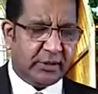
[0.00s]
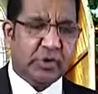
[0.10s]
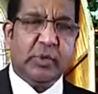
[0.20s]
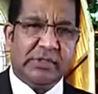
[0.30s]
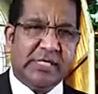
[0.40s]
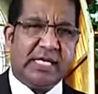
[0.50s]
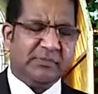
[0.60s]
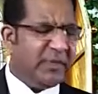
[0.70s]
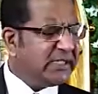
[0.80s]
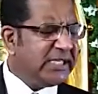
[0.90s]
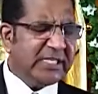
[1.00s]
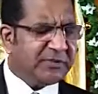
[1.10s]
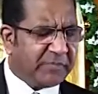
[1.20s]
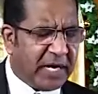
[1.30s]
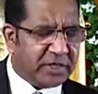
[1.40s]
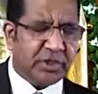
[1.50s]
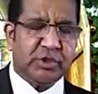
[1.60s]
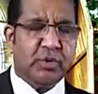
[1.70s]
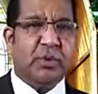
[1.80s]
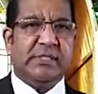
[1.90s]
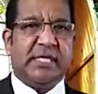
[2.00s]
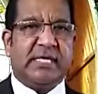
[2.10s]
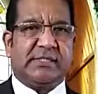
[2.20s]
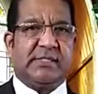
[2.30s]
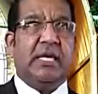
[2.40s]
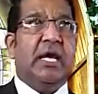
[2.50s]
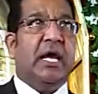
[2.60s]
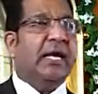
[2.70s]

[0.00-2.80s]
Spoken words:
towards us, means he's patient towards us.